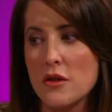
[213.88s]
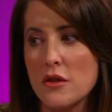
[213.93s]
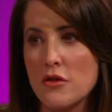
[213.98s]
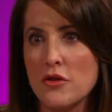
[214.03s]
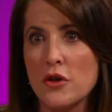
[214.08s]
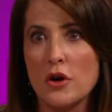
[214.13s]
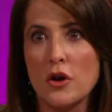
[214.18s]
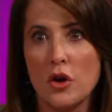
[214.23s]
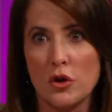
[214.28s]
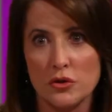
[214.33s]

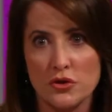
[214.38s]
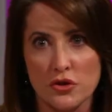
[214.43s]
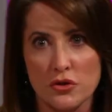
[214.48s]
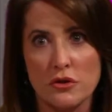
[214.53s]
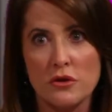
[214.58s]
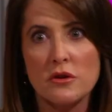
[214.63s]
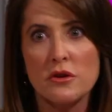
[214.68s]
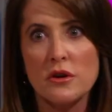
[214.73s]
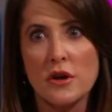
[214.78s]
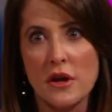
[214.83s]
the
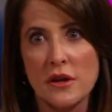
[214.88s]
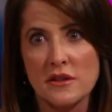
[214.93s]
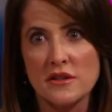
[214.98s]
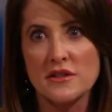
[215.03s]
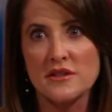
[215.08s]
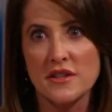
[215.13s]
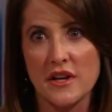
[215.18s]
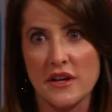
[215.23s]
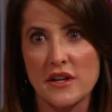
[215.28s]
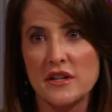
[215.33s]
culture and
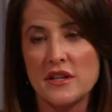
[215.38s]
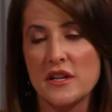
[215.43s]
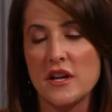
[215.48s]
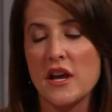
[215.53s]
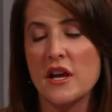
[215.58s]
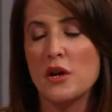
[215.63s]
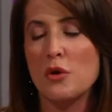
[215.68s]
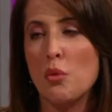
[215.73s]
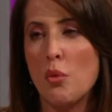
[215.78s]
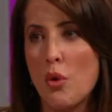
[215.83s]
society
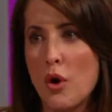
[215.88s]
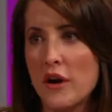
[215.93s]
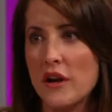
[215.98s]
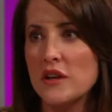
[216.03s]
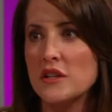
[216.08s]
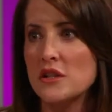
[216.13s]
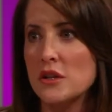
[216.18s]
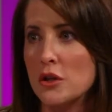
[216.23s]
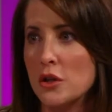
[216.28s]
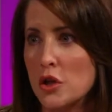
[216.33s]
today and
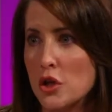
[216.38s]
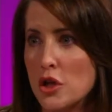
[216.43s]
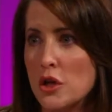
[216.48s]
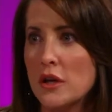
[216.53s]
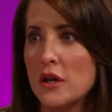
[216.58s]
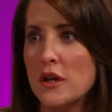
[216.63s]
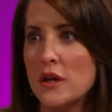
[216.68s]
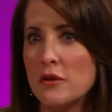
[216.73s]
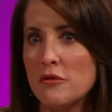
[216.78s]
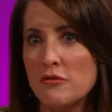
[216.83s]
wanting to
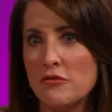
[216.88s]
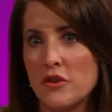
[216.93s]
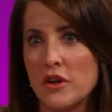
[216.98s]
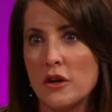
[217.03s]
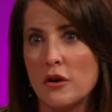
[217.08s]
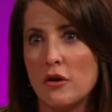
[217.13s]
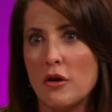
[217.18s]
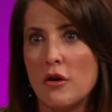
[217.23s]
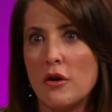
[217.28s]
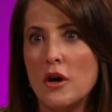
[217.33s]
look and
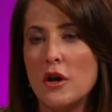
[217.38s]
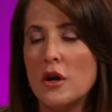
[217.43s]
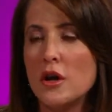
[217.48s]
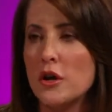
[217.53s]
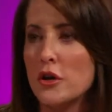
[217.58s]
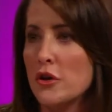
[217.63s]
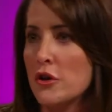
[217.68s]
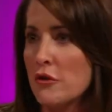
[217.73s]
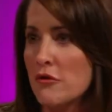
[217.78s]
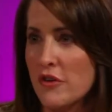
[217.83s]
feel
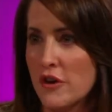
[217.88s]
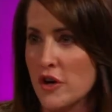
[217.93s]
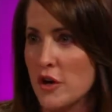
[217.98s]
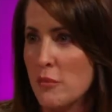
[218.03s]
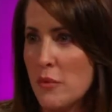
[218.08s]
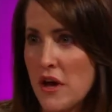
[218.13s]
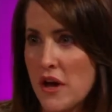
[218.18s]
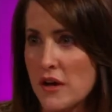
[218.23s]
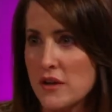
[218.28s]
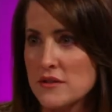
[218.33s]
your very
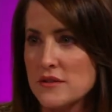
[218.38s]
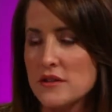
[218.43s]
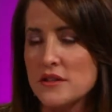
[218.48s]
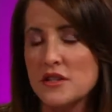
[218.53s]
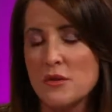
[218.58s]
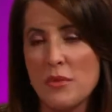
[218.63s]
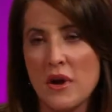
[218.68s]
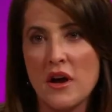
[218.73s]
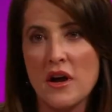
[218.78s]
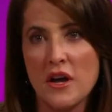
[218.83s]
best.
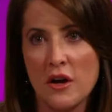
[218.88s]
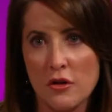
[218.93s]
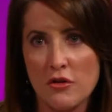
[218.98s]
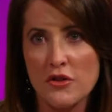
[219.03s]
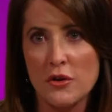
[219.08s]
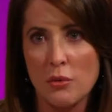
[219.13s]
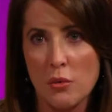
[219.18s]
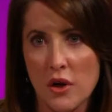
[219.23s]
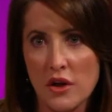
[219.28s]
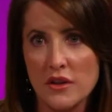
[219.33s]
It's about
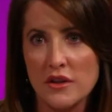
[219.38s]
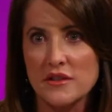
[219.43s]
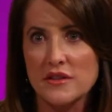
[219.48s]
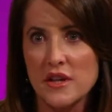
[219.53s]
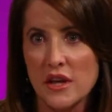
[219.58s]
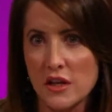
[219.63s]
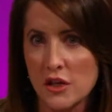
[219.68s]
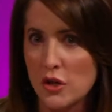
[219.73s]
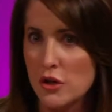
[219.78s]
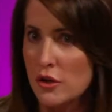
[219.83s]
health and wellness,
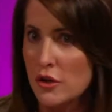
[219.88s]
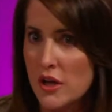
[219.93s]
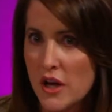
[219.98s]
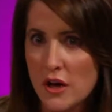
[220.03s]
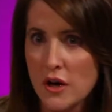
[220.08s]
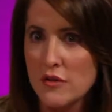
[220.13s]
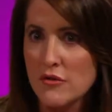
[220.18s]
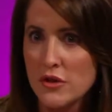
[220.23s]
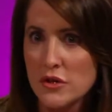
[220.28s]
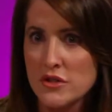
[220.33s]
taking good
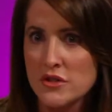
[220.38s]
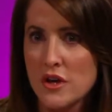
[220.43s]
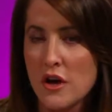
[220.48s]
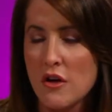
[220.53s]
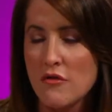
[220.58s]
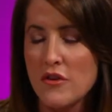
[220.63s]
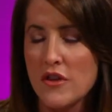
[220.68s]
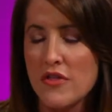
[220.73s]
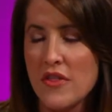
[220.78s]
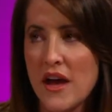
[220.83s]
care of
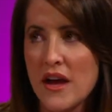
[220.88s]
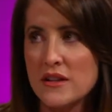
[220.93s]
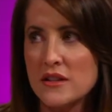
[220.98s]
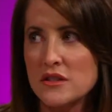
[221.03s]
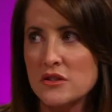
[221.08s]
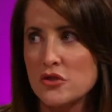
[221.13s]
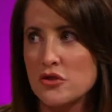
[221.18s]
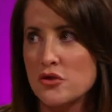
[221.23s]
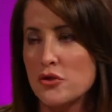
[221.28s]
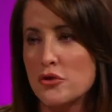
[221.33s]
yourself, and
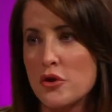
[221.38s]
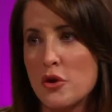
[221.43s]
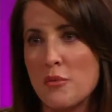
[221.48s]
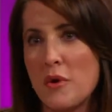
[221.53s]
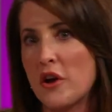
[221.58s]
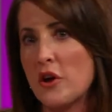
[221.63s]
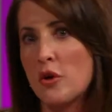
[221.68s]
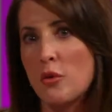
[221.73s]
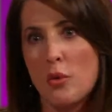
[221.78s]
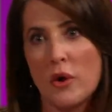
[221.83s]
that's true no
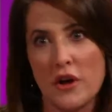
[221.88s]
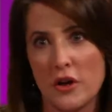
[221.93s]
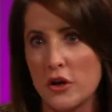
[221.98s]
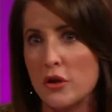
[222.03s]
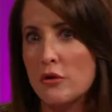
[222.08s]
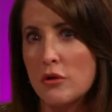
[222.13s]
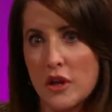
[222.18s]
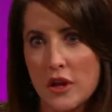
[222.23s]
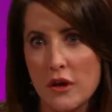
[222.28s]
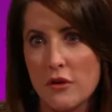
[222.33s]
matter where
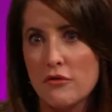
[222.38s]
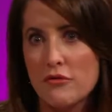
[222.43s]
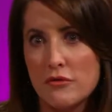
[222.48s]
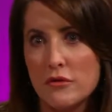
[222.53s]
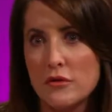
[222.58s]
you live.